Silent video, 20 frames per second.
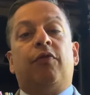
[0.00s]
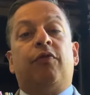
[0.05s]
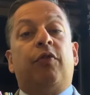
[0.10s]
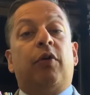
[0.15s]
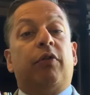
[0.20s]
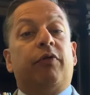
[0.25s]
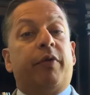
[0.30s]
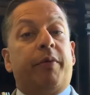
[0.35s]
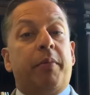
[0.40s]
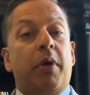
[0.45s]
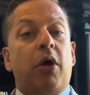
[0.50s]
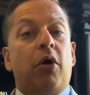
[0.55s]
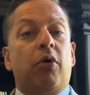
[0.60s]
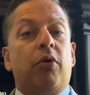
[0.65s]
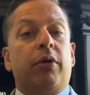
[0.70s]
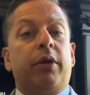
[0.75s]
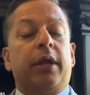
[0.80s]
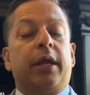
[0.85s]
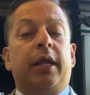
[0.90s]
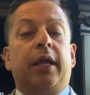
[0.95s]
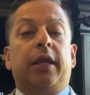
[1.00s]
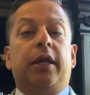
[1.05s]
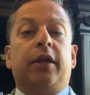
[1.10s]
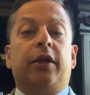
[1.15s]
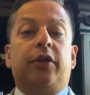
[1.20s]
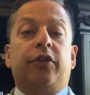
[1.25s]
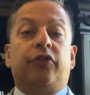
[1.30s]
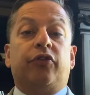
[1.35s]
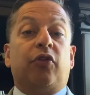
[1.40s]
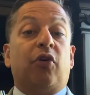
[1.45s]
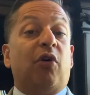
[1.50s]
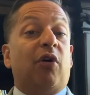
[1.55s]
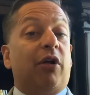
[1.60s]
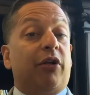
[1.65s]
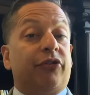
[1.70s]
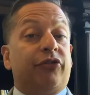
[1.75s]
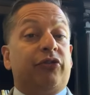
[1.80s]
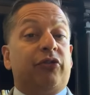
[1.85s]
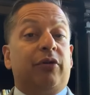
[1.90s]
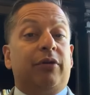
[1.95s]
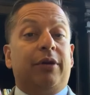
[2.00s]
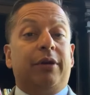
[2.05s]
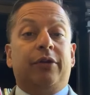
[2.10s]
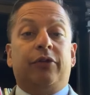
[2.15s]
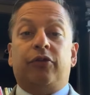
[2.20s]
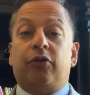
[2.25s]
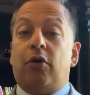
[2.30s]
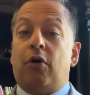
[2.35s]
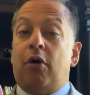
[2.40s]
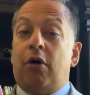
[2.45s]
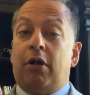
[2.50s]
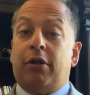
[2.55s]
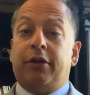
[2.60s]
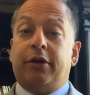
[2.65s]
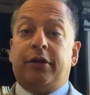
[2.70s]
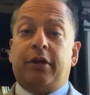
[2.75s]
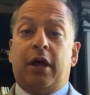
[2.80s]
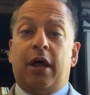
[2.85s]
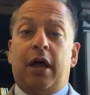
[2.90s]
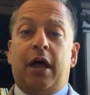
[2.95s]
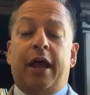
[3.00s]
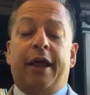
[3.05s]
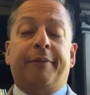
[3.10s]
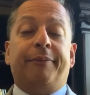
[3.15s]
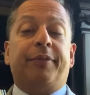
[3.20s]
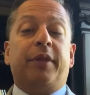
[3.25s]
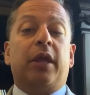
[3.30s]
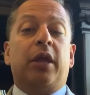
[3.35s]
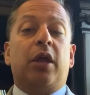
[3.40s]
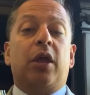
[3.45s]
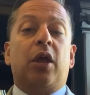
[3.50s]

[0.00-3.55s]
Full remote is all students all the time